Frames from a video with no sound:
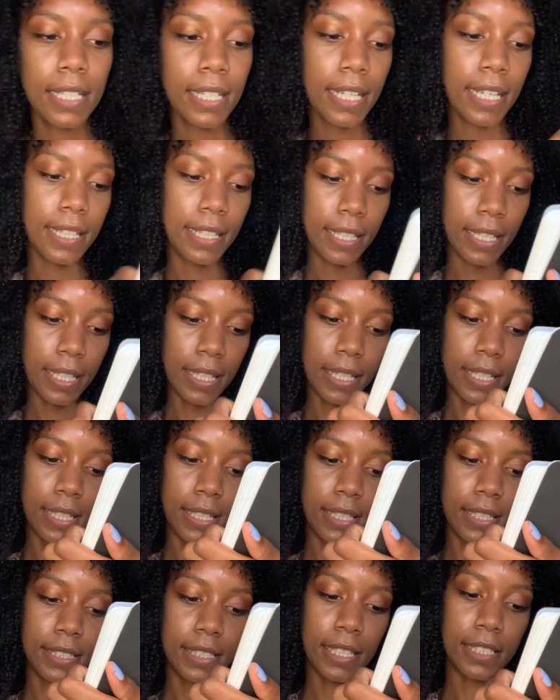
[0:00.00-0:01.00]
and
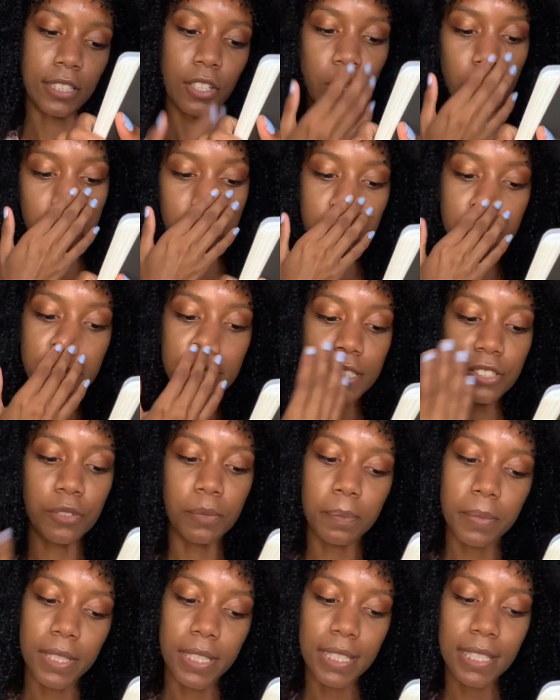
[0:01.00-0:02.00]
then it says All-Purpose
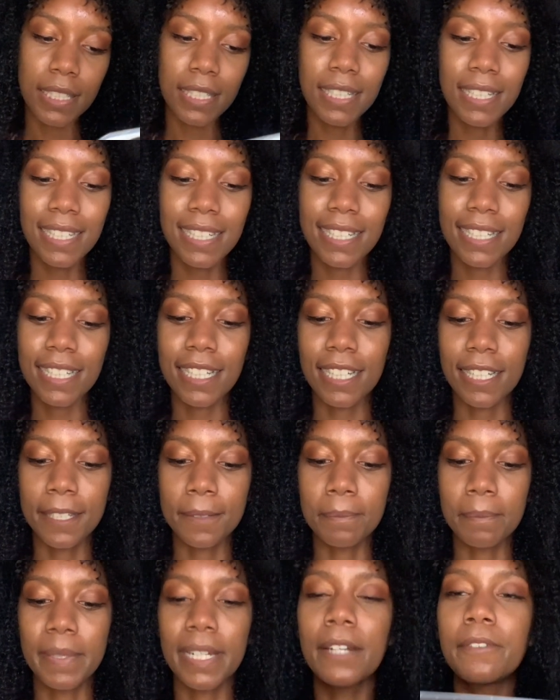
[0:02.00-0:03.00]
Notebook.
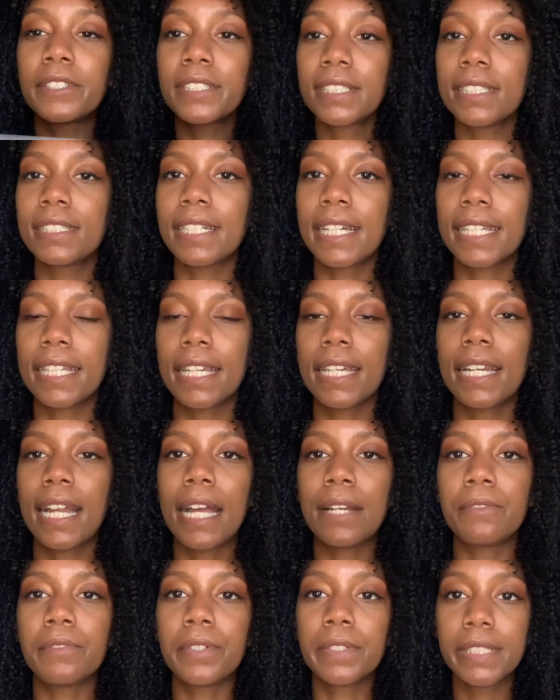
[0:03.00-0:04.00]
But I really like it.
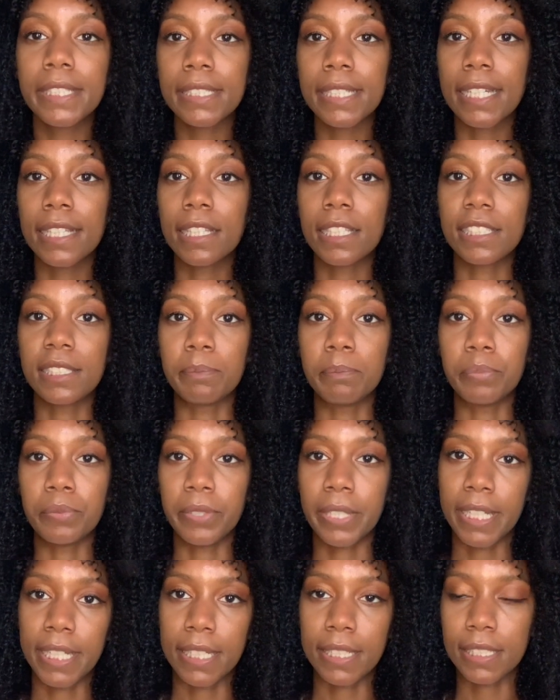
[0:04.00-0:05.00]
I really like this
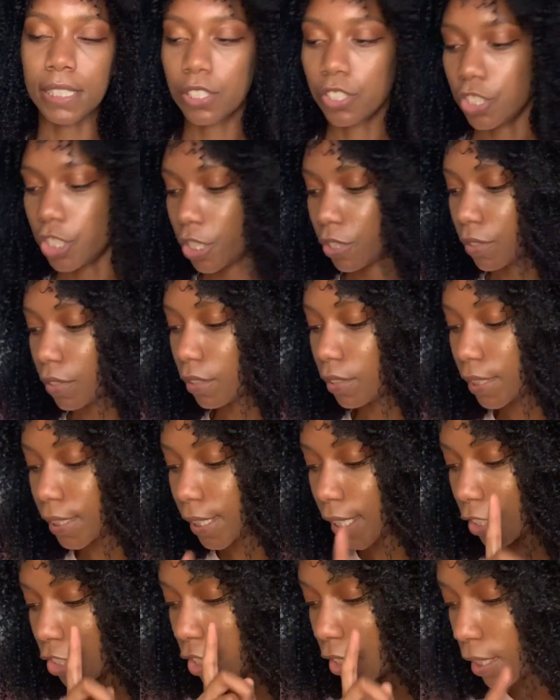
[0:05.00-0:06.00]
brand in general. It's
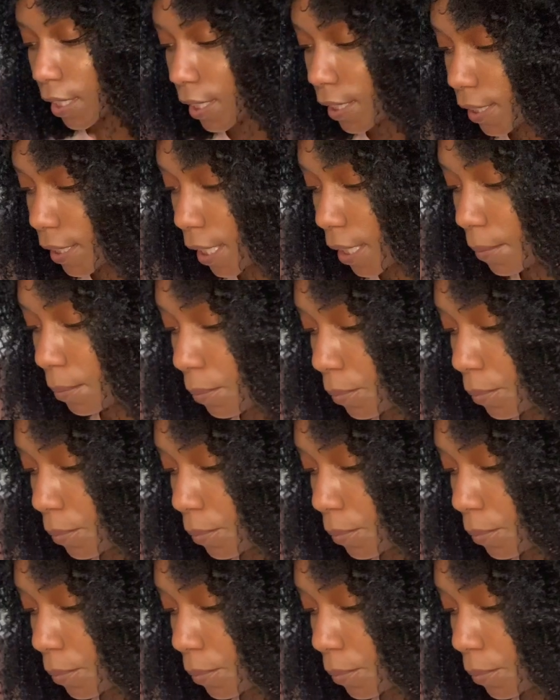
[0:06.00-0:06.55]
actually the same